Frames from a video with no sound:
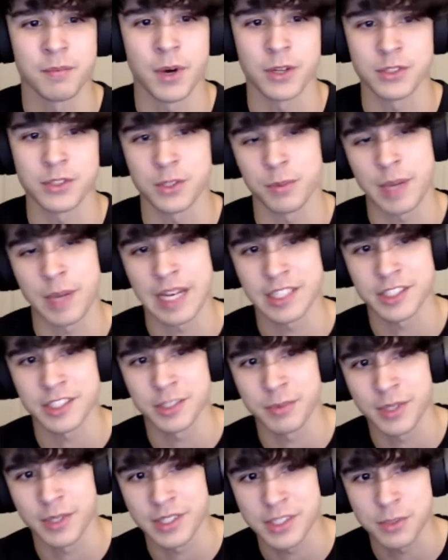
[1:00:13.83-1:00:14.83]
also
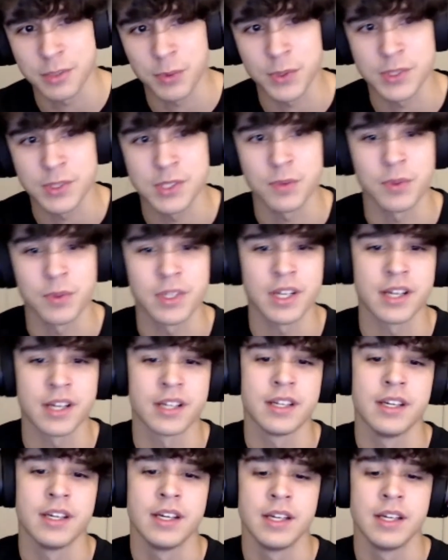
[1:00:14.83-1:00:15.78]
passionate about esports and whatnot.